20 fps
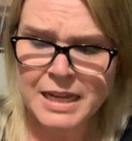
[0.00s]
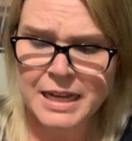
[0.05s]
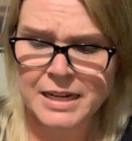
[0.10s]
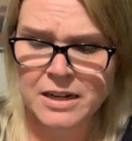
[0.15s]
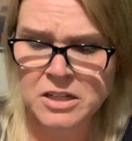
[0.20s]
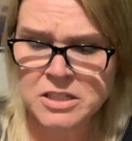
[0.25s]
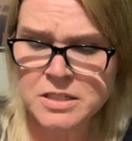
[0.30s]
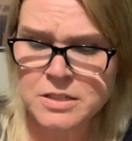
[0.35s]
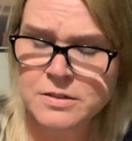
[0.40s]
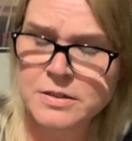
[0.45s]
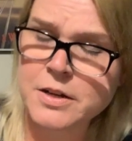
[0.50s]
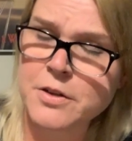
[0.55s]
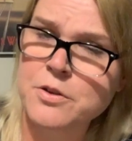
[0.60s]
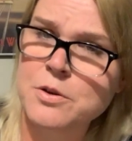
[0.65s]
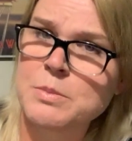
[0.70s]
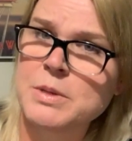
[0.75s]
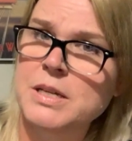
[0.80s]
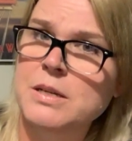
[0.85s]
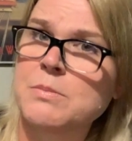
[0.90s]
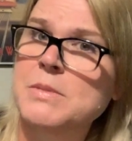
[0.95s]
and also
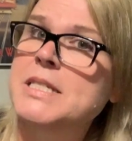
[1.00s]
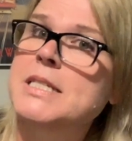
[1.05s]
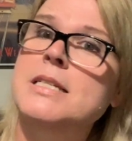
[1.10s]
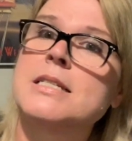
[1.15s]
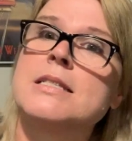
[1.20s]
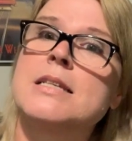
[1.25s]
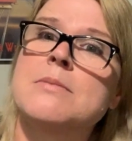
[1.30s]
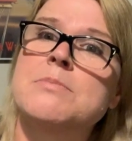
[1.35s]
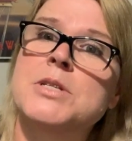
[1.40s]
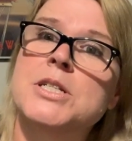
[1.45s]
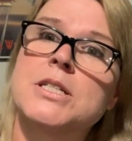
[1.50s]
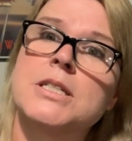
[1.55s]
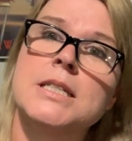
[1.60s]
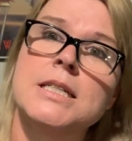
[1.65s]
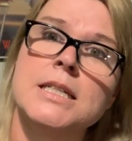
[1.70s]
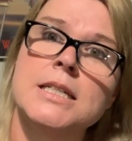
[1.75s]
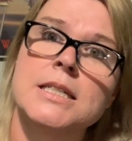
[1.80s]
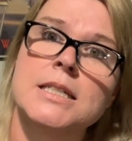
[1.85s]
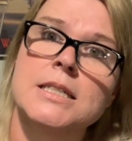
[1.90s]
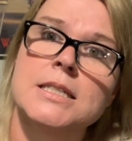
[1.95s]
another big misconception
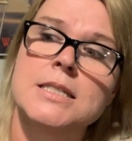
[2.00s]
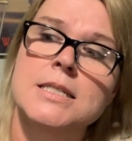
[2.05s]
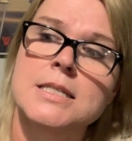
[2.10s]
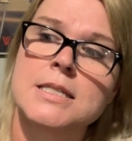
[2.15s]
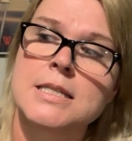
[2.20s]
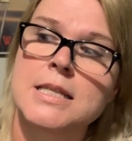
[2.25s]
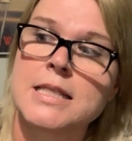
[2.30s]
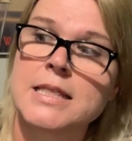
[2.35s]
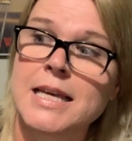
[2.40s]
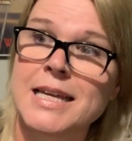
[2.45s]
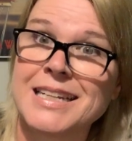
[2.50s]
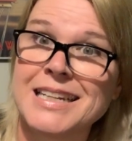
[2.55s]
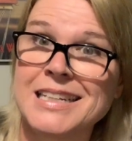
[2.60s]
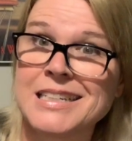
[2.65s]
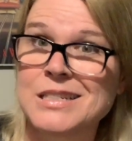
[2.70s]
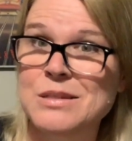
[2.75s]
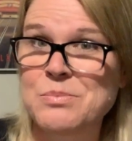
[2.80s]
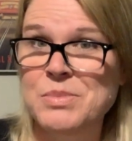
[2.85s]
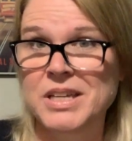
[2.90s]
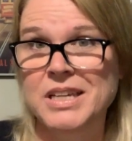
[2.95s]
is that they
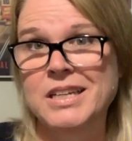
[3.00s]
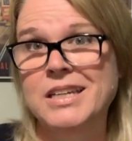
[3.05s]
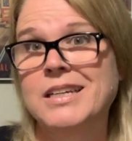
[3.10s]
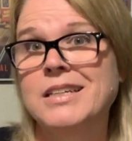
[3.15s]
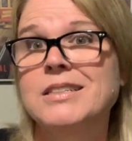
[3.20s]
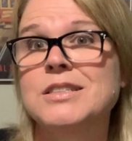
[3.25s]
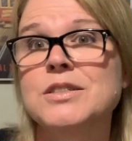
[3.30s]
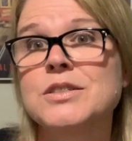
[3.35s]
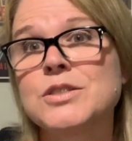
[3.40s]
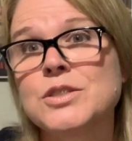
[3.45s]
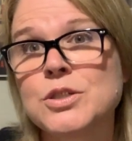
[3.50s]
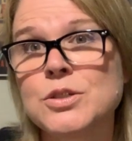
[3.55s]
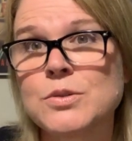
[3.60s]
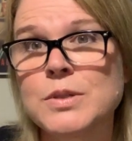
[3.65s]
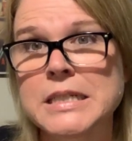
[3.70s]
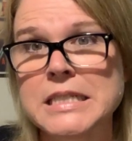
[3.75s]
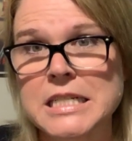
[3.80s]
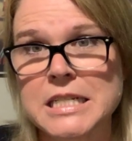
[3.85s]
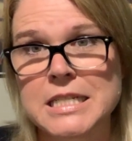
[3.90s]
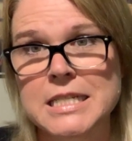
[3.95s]
need to be two
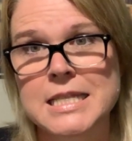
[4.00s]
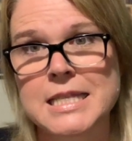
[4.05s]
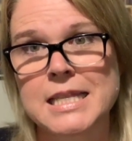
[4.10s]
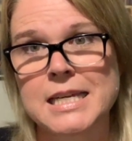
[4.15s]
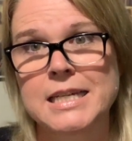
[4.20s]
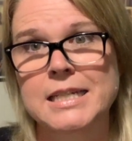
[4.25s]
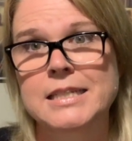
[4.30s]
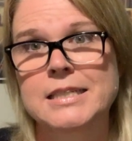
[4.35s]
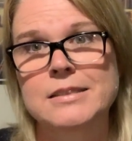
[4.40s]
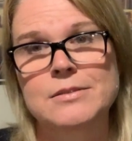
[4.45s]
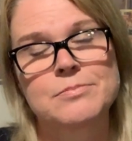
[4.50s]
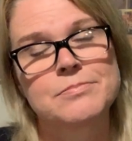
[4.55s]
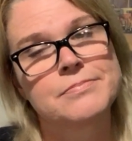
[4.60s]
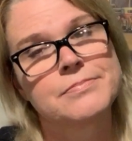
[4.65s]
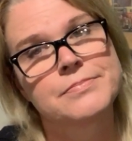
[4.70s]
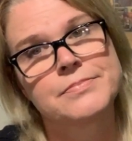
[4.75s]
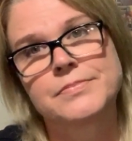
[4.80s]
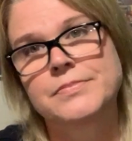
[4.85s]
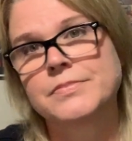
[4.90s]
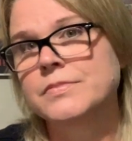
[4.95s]
inches thick.
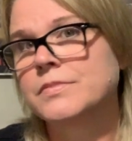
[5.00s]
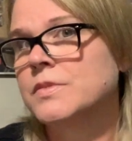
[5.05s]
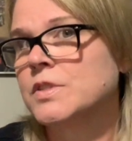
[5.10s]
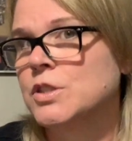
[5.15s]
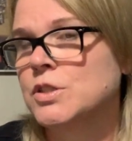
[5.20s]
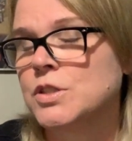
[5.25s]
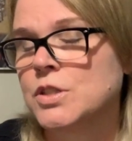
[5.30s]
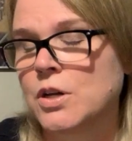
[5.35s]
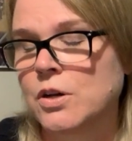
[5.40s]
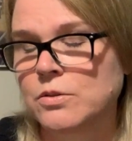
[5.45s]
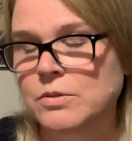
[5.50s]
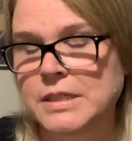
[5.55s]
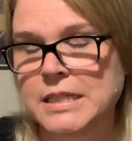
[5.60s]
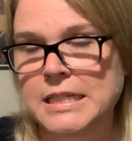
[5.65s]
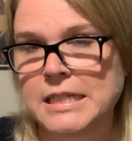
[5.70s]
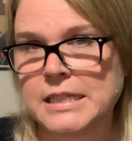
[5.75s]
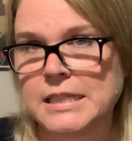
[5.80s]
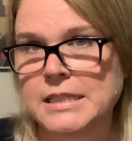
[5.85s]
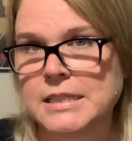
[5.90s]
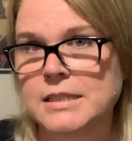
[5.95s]
You don't
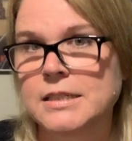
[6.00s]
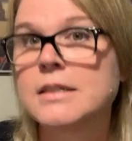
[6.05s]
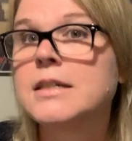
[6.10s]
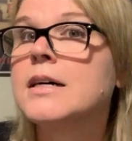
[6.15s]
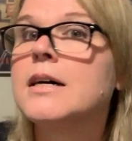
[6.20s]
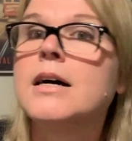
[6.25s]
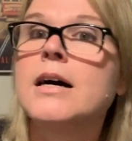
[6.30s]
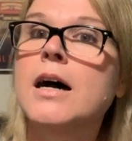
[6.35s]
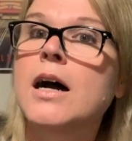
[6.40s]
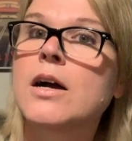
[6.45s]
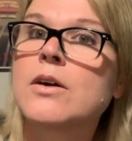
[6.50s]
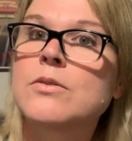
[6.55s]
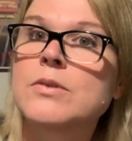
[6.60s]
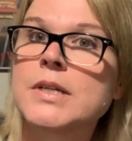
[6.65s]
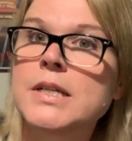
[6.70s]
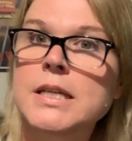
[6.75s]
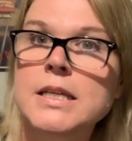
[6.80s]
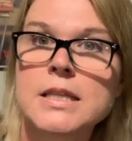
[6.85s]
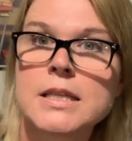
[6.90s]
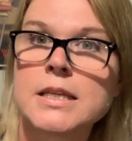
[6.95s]
need a
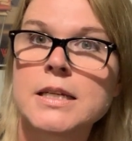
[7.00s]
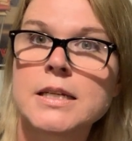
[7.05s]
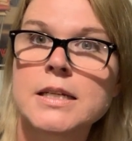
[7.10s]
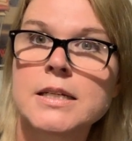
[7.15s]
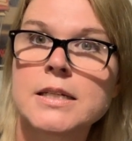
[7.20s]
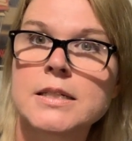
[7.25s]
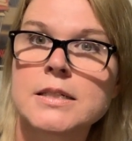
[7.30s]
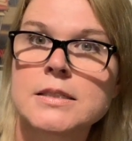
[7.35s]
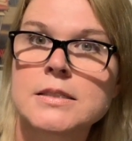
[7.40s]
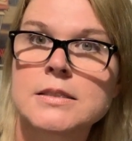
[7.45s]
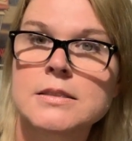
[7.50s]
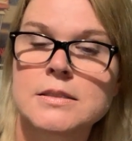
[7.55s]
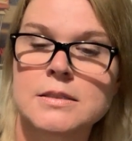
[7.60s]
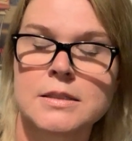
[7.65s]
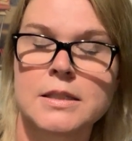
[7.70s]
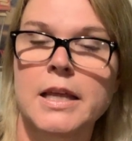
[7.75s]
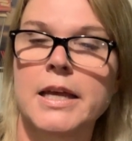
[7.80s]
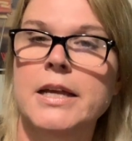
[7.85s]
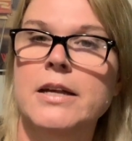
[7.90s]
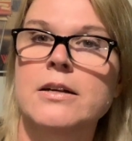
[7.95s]
really thick
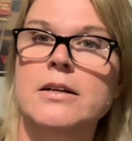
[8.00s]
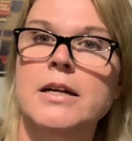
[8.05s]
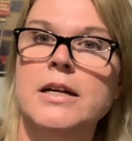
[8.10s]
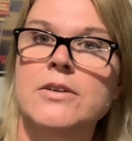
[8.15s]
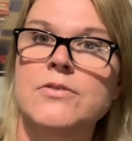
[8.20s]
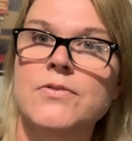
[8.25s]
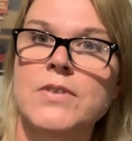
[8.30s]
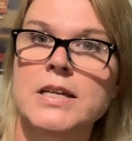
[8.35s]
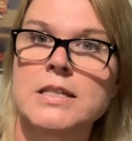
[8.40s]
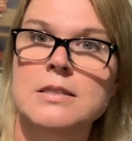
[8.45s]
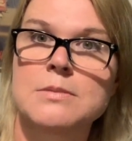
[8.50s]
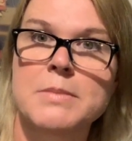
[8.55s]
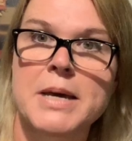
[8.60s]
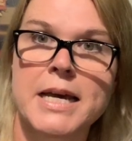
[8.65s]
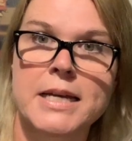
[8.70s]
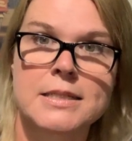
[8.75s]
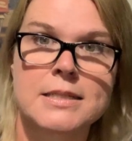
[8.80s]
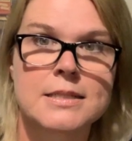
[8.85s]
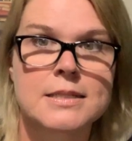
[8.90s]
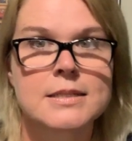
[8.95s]
layer of face
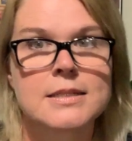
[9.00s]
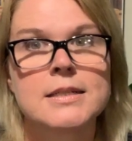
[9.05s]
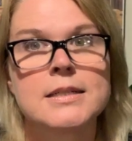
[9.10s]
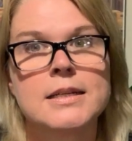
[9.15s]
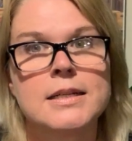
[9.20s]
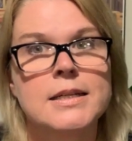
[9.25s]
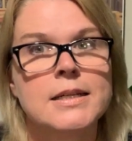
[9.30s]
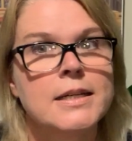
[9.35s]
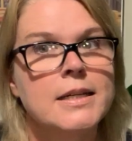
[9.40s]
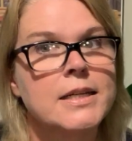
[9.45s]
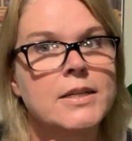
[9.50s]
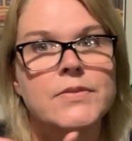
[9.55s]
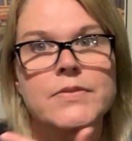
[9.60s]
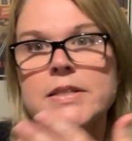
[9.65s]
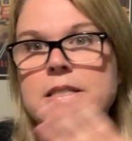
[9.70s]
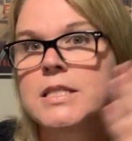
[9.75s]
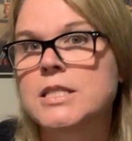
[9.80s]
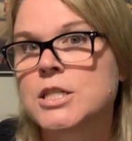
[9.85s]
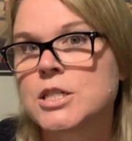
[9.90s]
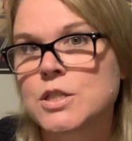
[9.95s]
mask. If
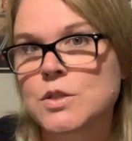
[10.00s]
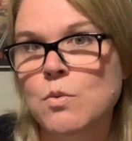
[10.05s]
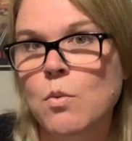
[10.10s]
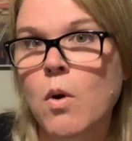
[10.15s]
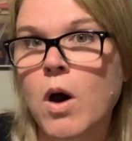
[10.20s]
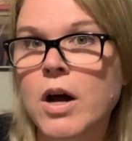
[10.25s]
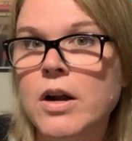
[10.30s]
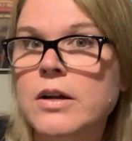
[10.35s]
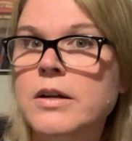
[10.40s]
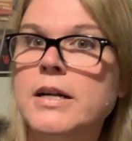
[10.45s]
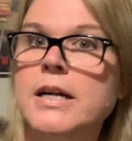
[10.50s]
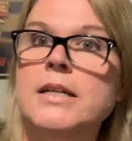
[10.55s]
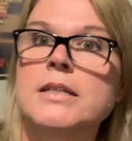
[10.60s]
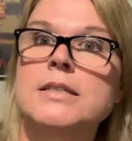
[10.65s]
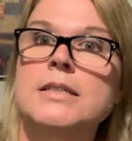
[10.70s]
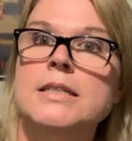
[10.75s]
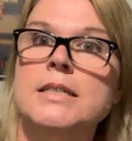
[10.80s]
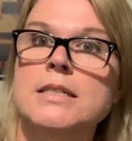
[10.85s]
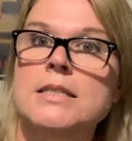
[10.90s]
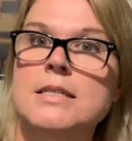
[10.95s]
it's just
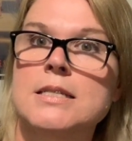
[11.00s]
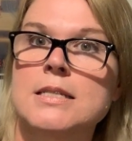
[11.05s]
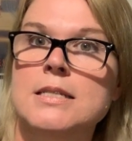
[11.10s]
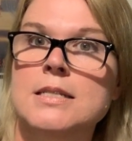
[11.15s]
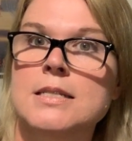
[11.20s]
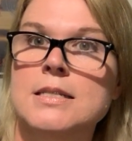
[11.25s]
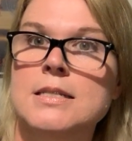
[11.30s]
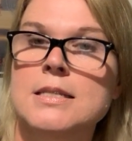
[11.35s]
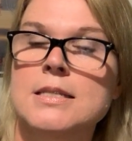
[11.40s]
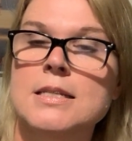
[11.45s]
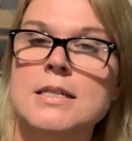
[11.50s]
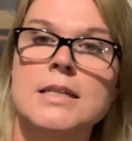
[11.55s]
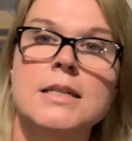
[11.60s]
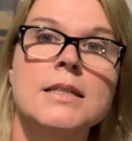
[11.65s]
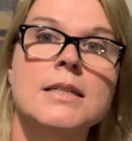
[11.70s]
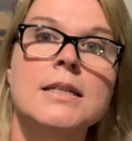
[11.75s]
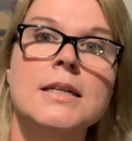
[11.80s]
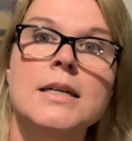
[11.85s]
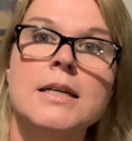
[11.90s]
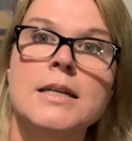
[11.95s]
watercolor
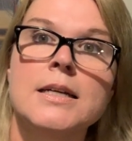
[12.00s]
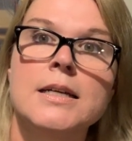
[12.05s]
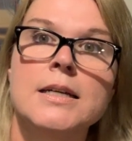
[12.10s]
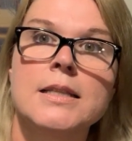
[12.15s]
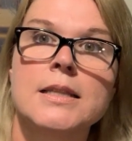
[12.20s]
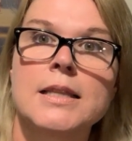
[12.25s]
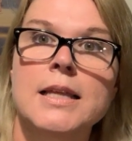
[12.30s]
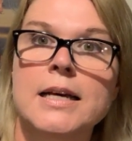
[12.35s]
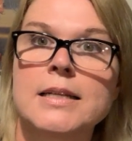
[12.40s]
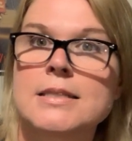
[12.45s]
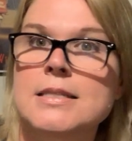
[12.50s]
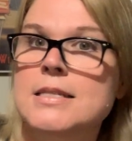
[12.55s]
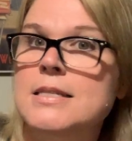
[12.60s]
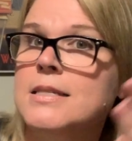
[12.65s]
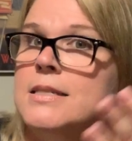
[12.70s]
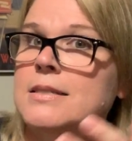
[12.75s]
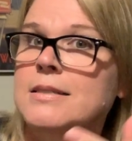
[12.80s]
consistency, that's